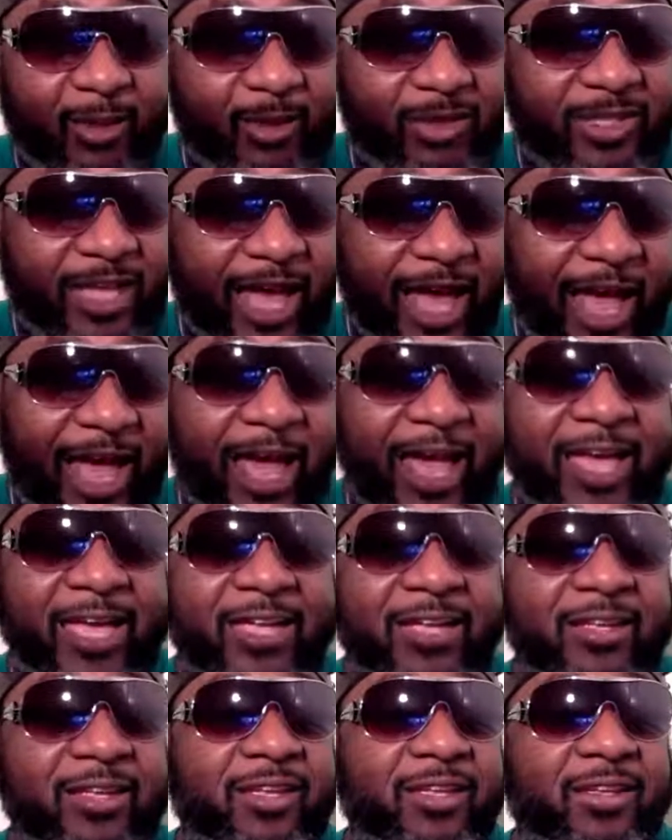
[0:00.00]
the Most
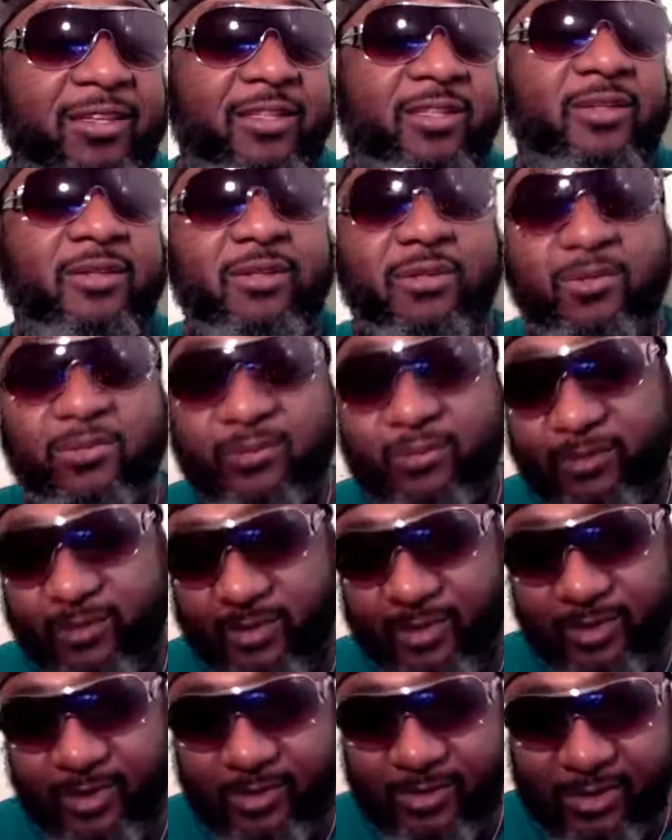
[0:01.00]
High can kill you.
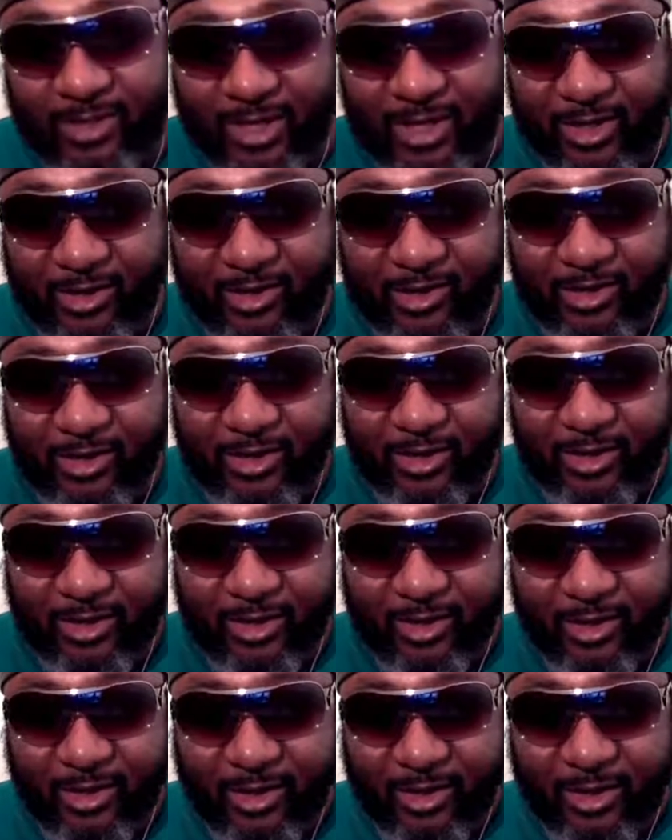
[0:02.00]
You know what I'm saying?
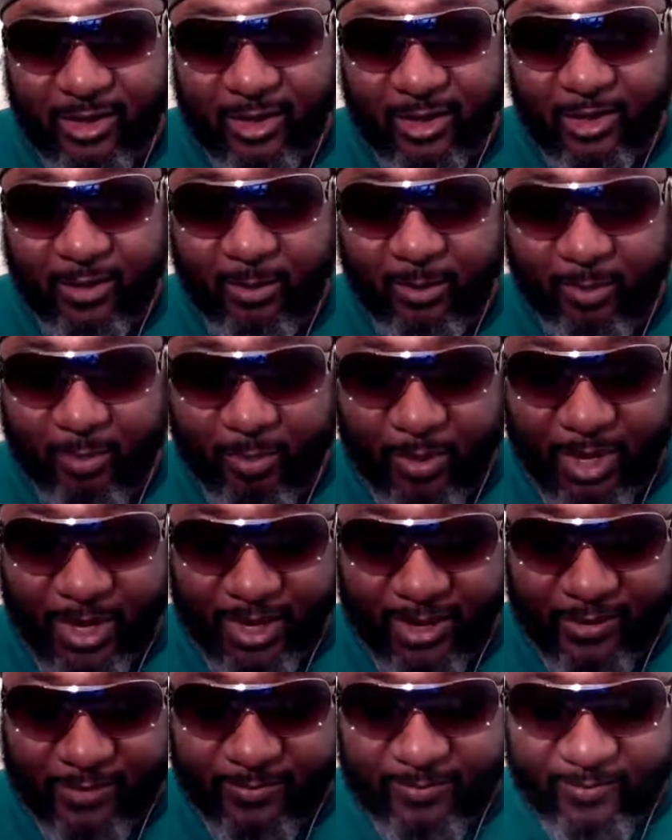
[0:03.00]

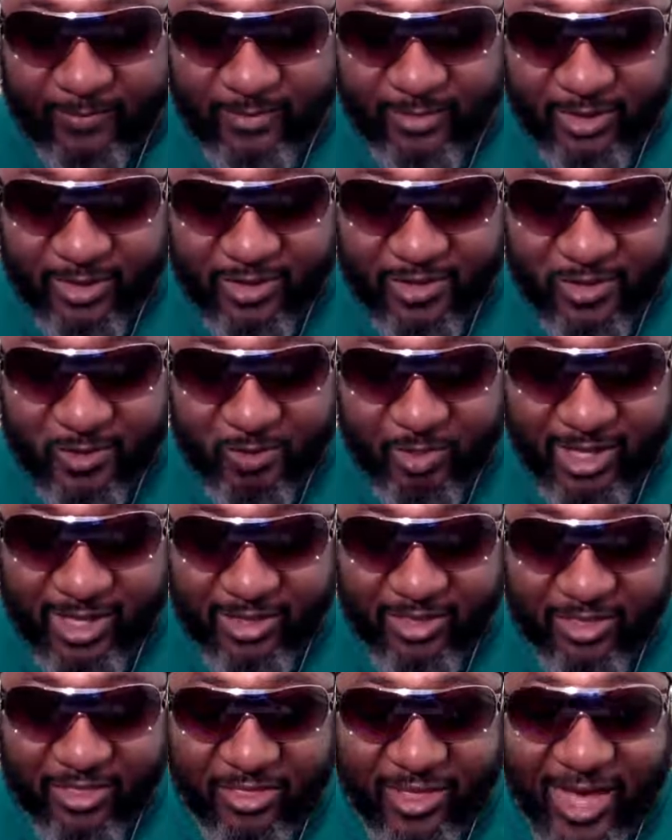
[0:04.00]
But
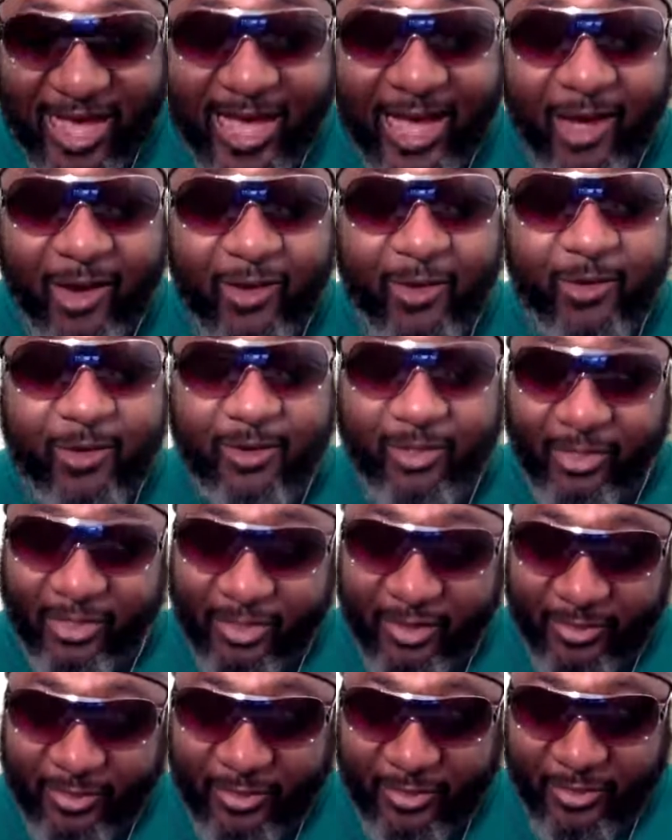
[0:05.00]
speak thou
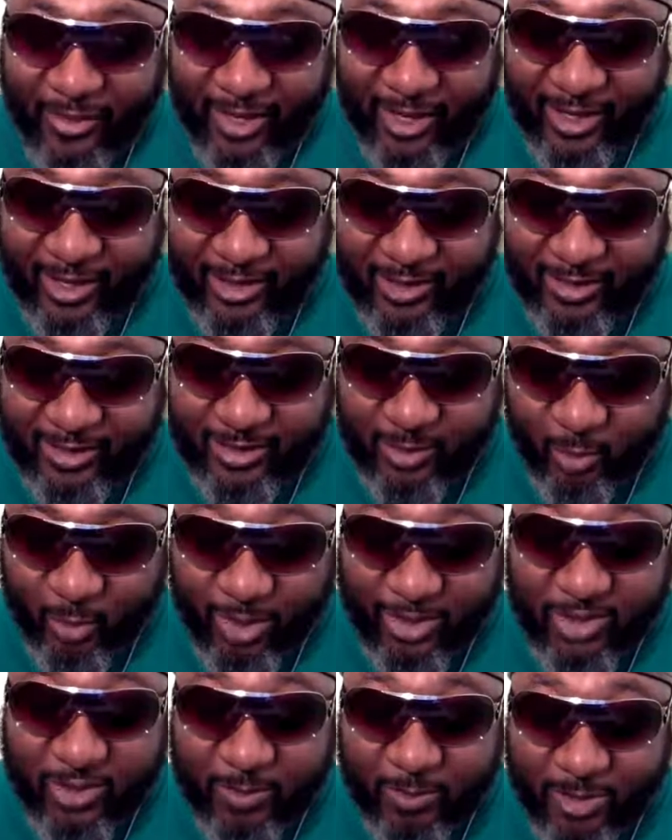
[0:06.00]
the things
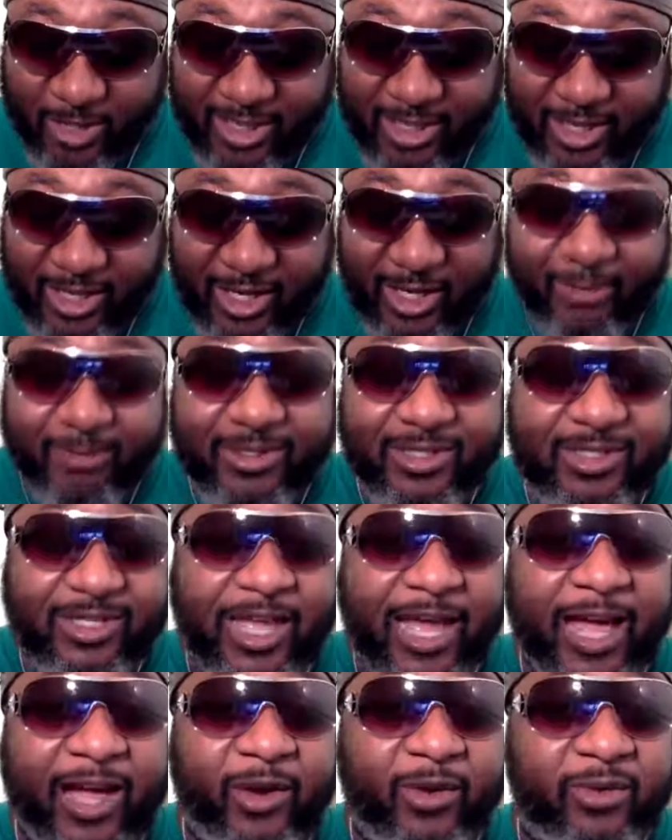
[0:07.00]
which become
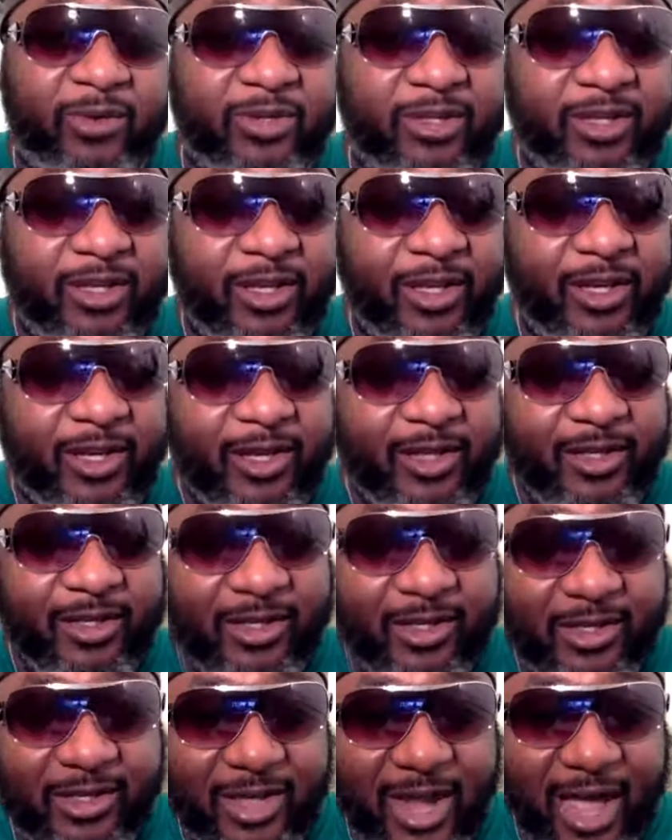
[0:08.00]
sound
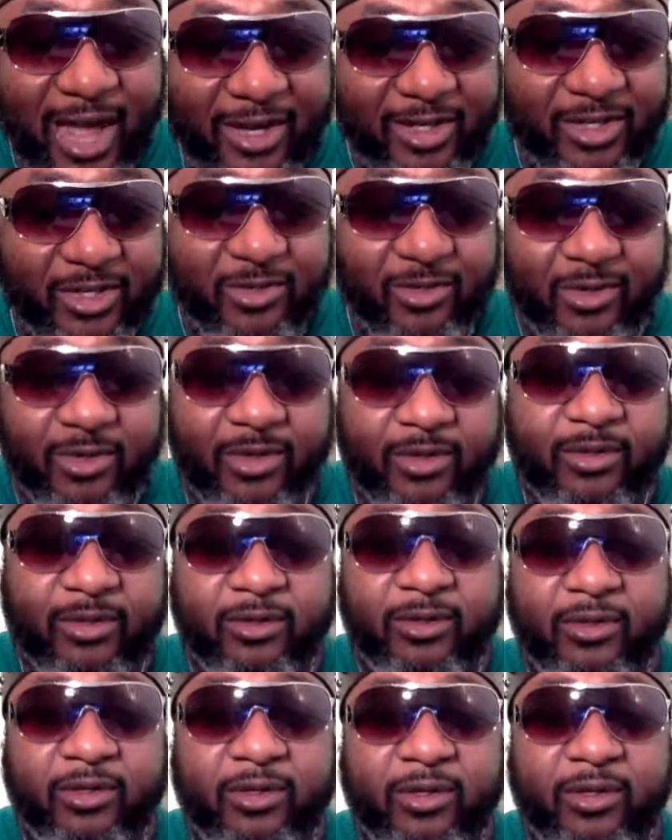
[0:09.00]
doctrine.